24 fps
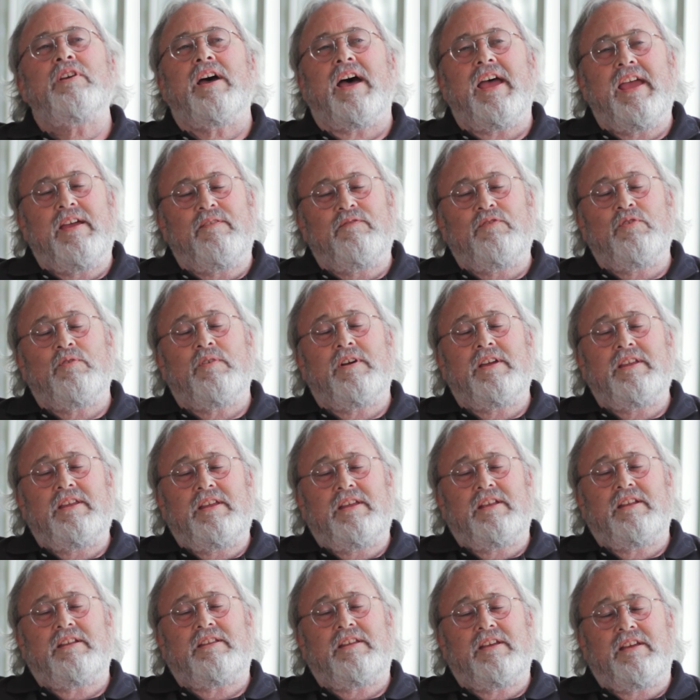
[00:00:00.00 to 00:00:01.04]
I have no
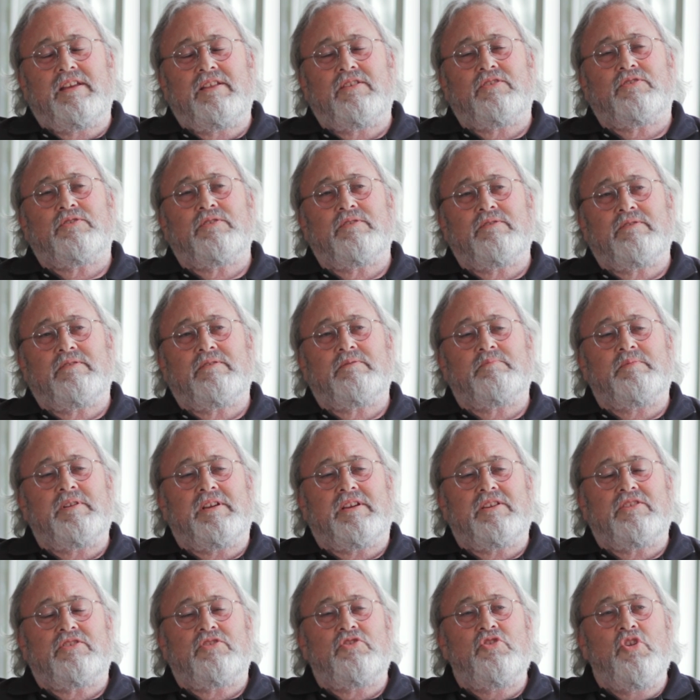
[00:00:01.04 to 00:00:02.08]
idea, to tell you the truth,
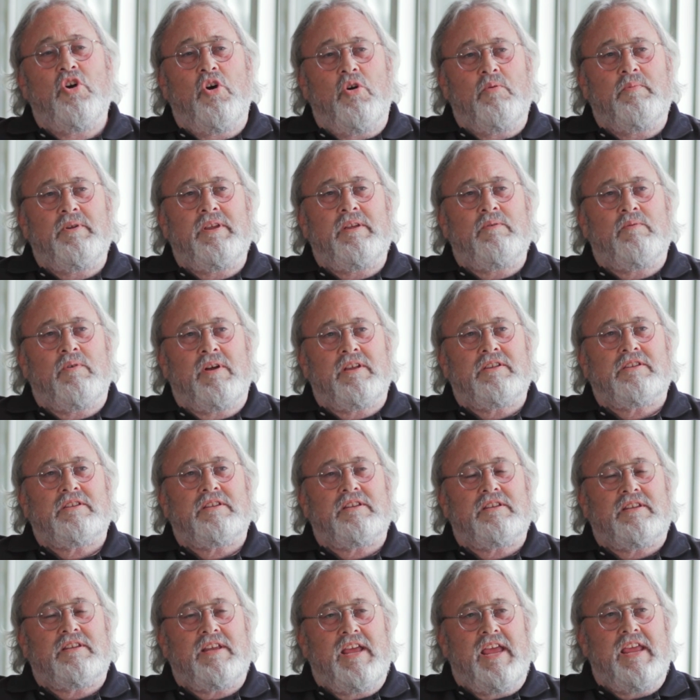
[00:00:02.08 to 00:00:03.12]
because nobody wants
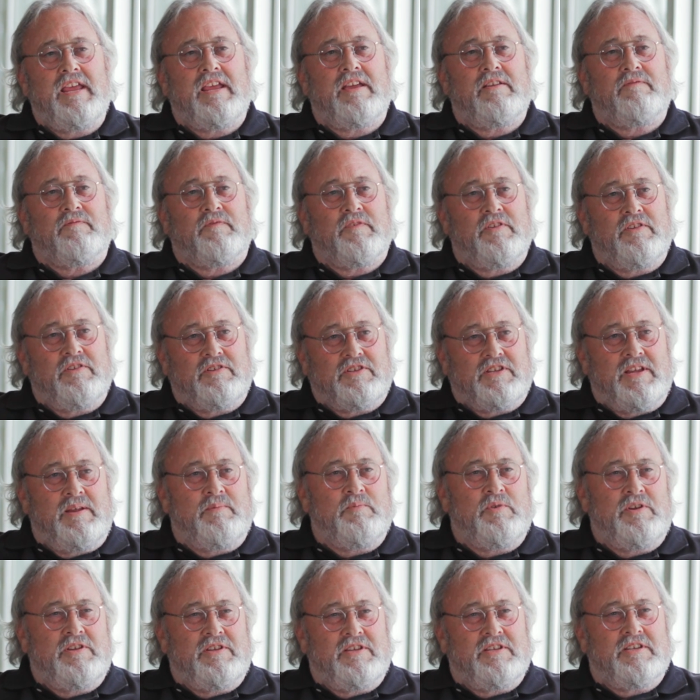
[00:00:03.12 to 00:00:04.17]
to take it for the same
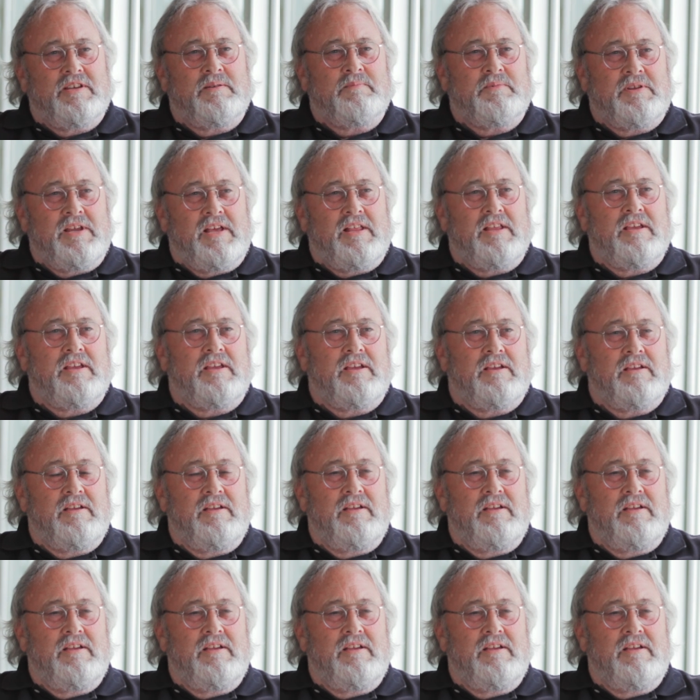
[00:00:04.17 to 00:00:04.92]
reasons I'm telling you.